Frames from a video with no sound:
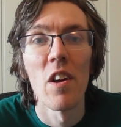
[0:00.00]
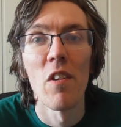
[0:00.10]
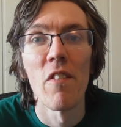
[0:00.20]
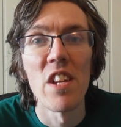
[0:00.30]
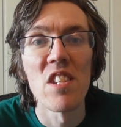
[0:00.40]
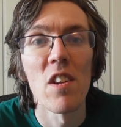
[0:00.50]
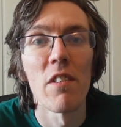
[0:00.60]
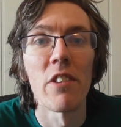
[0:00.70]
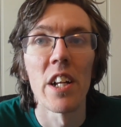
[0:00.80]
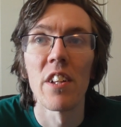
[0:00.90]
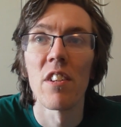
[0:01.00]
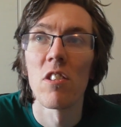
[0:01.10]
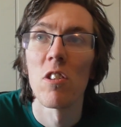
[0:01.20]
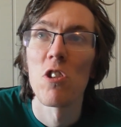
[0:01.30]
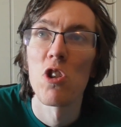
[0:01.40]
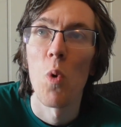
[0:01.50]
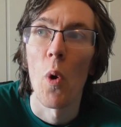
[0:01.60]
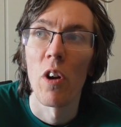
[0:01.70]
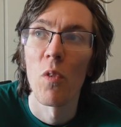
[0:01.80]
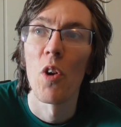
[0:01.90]
these events
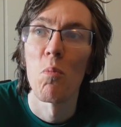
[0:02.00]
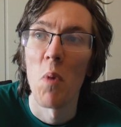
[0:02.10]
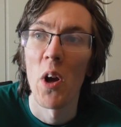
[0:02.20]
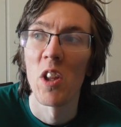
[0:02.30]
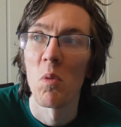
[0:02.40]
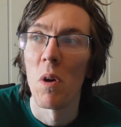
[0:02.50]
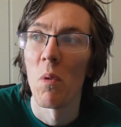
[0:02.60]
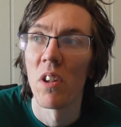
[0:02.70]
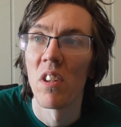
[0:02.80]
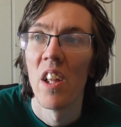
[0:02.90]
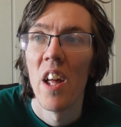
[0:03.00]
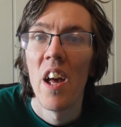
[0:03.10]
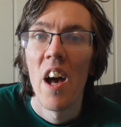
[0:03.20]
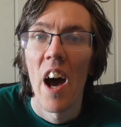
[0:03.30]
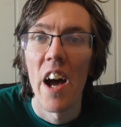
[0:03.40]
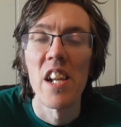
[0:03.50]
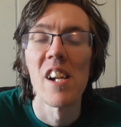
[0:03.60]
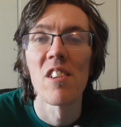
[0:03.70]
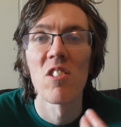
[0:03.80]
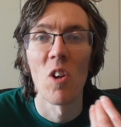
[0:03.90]
sort of remind me that I
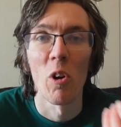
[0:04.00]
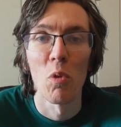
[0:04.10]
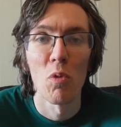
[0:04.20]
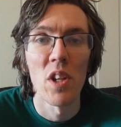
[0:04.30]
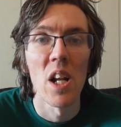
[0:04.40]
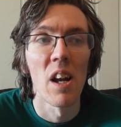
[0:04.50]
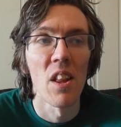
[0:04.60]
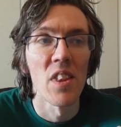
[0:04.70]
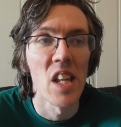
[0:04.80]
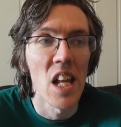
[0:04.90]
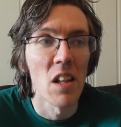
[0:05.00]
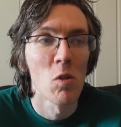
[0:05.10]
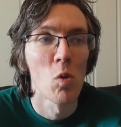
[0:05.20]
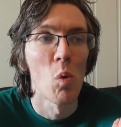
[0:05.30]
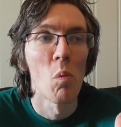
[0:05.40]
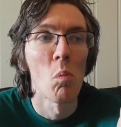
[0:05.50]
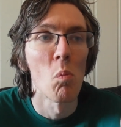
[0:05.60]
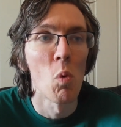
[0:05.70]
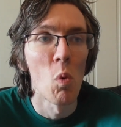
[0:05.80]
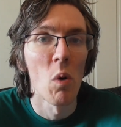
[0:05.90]
really start to feel the need to
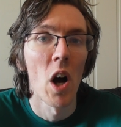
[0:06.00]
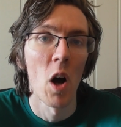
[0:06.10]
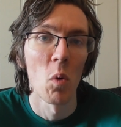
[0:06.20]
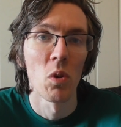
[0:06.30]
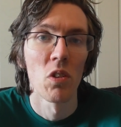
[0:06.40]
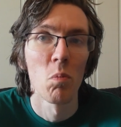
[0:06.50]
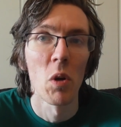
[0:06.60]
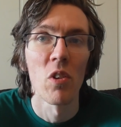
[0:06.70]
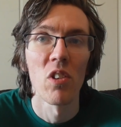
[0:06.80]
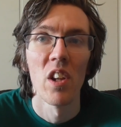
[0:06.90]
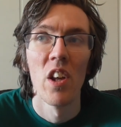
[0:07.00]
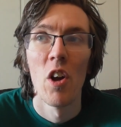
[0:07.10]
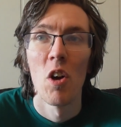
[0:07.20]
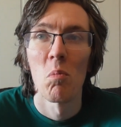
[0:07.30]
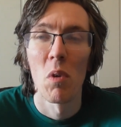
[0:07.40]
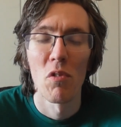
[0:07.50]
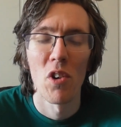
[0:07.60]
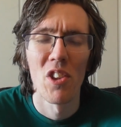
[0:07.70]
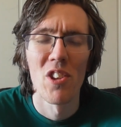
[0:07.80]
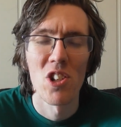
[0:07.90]
move out, because my
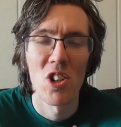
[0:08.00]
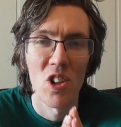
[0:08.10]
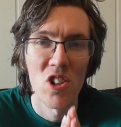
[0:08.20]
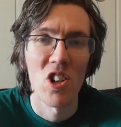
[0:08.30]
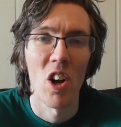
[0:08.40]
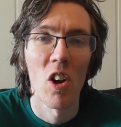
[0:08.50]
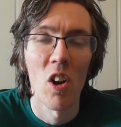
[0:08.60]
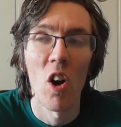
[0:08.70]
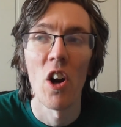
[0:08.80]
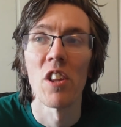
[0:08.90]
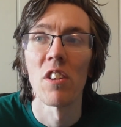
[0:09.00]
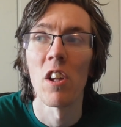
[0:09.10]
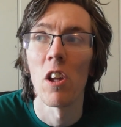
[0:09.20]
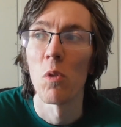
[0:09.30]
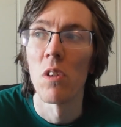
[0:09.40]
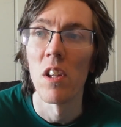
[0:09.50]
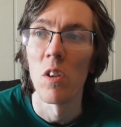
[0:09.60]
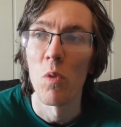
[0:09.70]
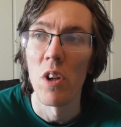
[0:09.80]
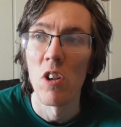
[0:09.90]
father's such a kind and good
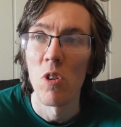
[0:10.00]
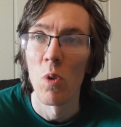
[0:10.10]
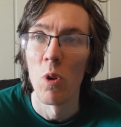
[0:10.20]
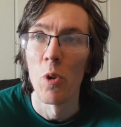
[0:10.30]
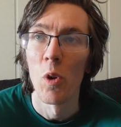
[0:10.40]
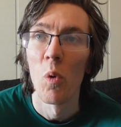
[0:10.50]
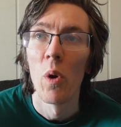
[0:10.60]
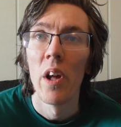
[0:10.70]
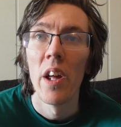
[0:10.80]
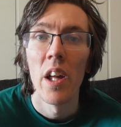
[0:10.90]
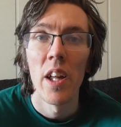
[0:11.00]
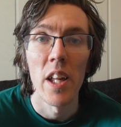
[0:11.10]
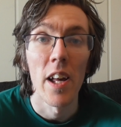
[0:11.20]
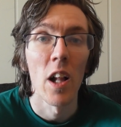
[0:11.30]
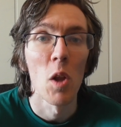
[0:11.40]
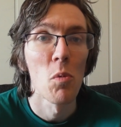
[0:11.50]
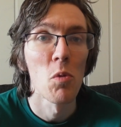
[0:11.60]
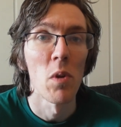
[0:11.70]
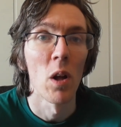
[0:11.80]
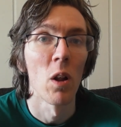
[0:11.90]
individual, you know. He
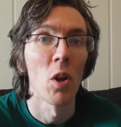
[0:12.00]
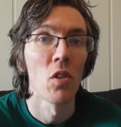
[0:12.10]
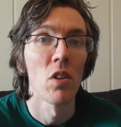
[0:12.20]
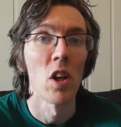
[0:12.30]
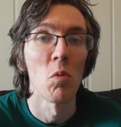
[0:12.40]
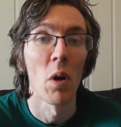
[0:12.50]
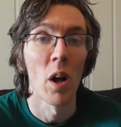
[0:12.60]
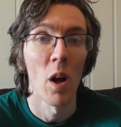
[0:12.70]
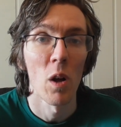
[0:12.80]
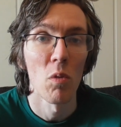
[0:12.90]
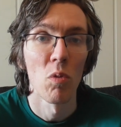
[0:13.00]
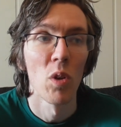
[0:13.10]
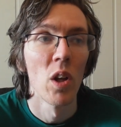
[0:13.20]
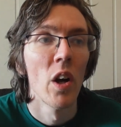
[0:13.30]
helps me a lot in my life.